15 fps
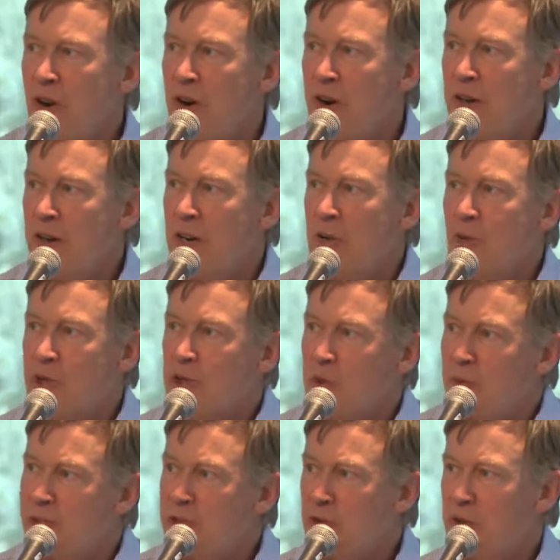are, what your
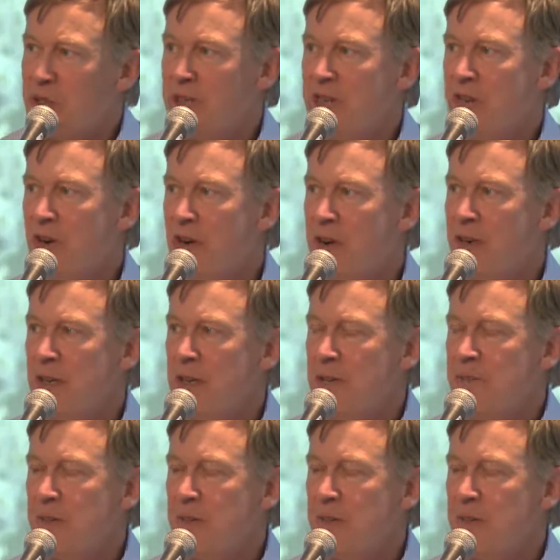resources are,